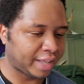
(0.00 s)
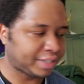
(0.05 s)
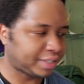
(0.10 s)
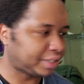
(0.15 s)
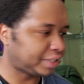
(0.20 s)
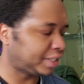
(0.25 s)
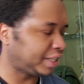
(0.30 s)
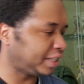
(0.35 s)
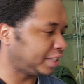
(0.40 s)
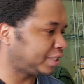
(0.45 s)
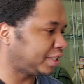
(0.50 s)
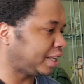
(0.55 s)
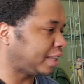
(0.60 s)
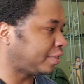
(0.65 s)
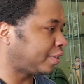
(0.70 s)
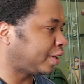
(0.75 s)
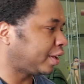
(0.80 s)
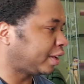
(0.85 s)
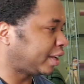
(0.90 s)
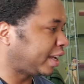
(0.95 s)
last
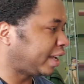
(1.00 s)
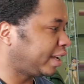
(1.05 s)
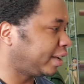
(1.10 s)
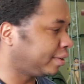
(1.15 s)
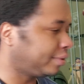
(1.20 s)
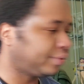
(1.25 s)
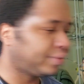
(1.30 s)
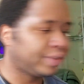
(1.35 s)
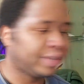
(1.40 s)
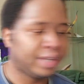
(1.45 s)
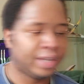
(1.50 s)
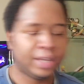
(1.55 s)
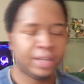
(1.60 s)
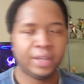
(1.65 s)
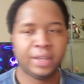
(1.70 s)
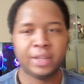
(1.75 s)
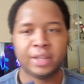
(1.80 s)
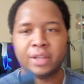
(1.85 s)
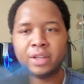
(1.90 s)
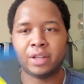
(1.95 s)
DC thing I have.
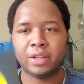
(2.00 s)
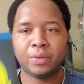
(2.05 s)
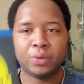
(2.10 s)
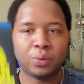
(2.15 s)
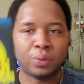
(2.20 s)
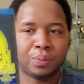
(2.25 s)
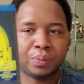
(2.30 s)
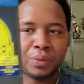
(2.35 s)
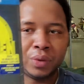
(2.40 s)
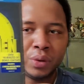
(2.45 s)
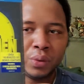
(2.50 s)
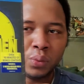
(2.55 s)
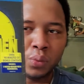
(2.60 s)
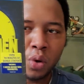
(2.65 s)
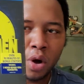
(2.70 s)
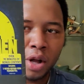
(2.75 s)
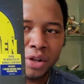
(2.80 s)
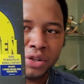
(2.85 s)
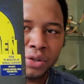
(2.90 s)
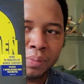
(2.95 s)

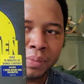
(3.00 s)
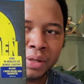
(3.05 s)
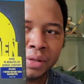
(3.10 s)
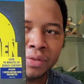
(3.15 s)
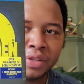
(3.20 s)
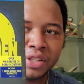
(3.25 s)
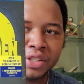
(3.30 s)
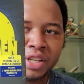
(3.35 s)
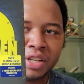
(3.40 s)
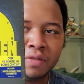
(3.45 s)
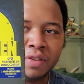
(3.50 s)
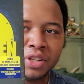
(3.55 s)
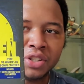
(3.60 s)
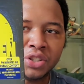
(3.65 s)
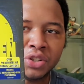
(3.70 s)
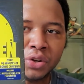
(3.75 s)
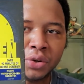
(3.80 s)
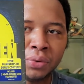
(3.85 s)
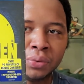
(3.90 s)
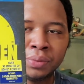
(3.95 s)
Watchmen, the
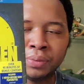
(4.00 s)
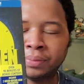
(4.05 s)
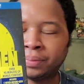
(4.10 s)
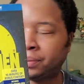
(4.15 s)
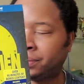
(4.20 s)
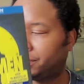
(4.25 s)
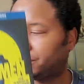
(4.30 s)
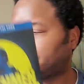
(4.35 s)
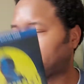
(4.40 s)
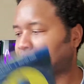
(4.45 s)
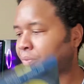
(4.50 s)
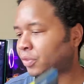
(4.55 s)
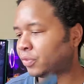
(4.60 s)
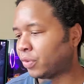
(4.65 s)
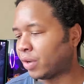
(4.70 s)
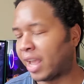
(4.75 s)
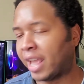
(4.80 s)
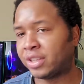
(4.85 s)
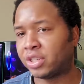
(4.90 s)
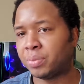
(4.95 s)
TV show
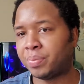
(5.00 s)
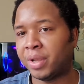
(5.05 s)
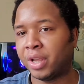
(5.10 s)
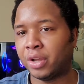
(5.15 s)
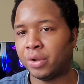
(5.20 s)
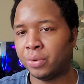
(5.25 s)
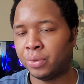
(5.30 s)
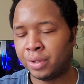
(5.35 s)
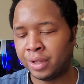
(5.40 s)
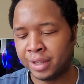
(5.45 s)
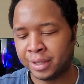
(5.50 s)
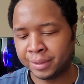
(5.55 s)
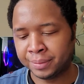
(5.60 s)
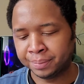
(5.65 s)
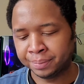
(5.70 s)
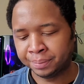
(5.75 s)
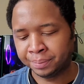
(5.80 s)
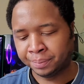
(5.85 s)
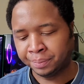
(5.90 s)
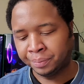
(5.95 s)
for HBO.
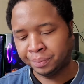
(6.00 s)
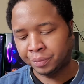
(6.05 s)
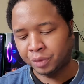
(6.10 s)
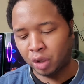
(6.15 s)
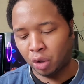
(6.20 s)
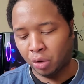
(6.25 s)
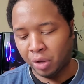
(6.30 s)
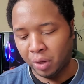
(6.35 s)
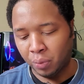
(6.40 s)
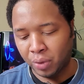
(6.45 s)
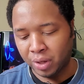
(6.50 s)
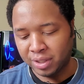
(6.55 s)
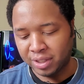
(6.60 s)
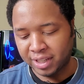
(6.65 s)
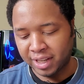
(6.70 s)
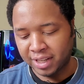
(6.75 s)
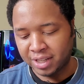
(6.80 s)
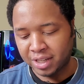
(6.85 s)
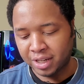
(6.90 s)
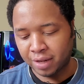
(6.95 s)
Only
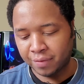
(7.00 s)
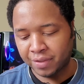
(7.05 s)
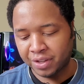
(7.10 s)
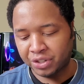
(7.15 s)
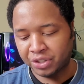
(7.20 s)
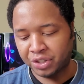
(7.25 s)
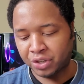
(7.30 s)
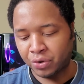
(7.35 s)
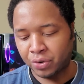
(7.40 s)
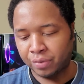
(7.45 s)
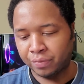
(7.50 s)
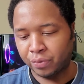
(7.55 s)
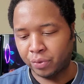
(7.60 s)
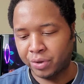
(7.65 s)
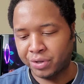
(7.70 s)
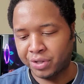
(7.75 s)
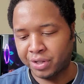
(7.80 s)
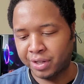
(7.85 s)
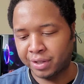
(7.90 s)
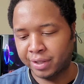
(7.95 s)
one season of this show,
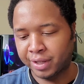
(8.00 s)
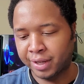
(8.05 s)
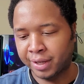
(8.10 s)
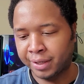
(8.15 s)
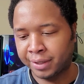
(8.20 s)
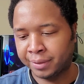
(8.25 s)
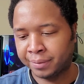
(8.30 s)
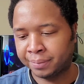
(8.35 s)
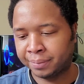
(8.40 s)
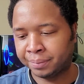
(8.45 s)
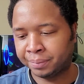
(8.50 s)
unfortunately.